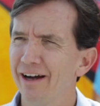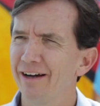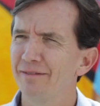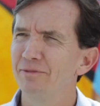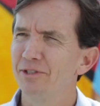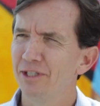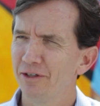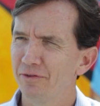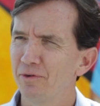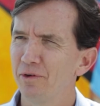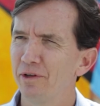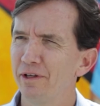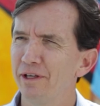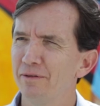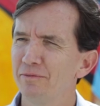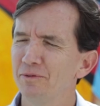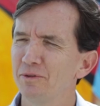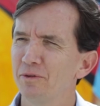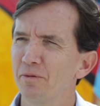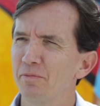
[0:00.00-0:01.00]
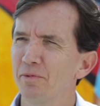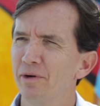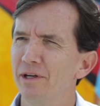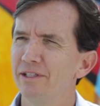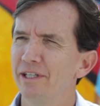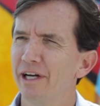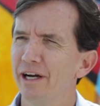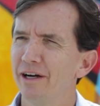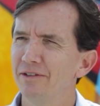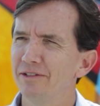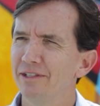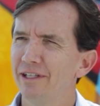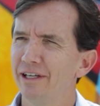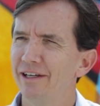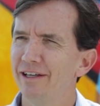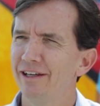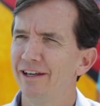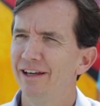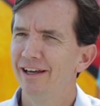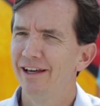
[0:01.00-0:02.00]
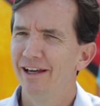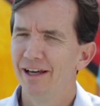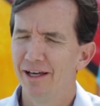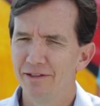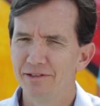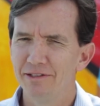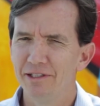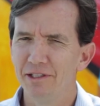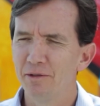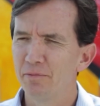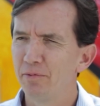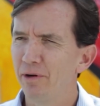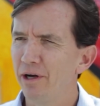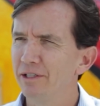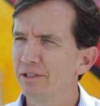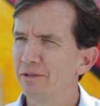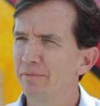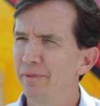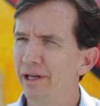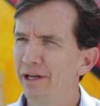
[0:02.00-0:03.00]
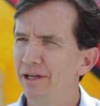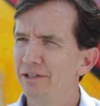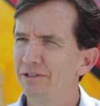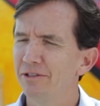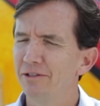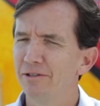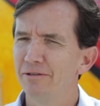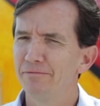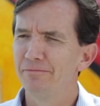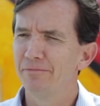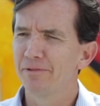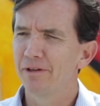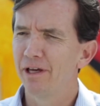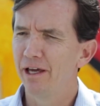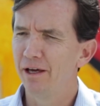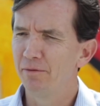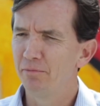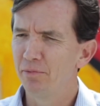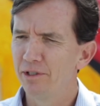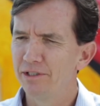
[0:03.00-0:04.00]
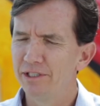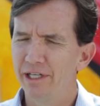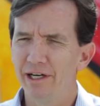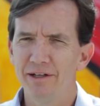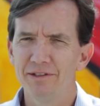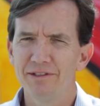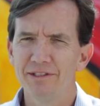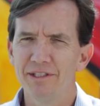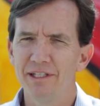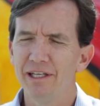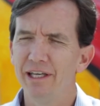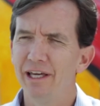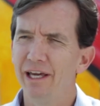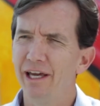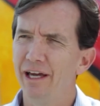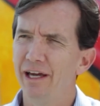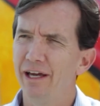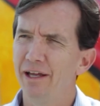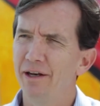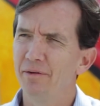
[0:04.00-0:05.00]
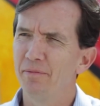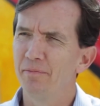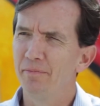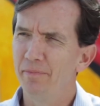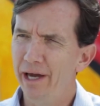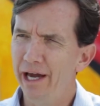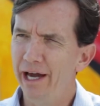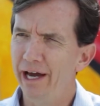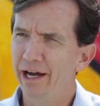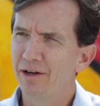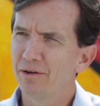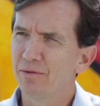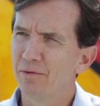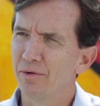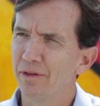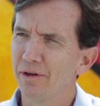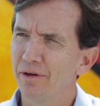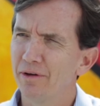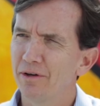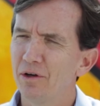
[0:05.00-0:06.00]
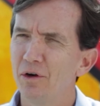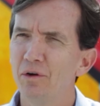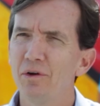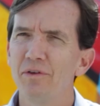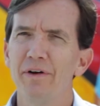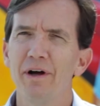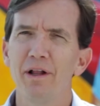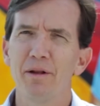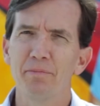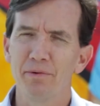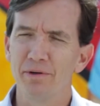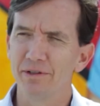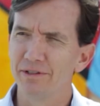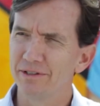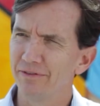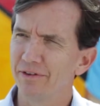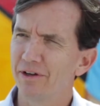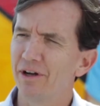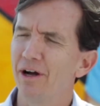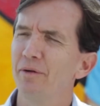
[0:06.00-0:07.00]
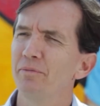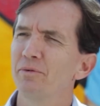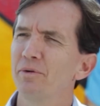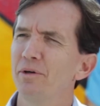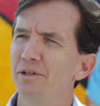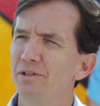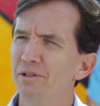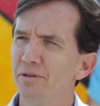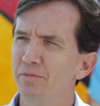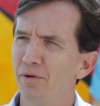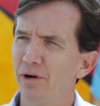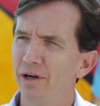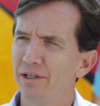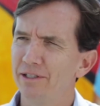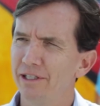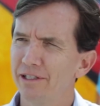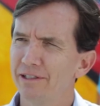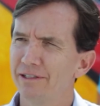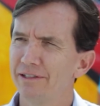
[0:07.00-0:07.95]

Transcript: I'm Jeff Williams with Bridge Housing, Senior Project Manager, and Bridge Housing and MAC were the co-developers of the COM22 project.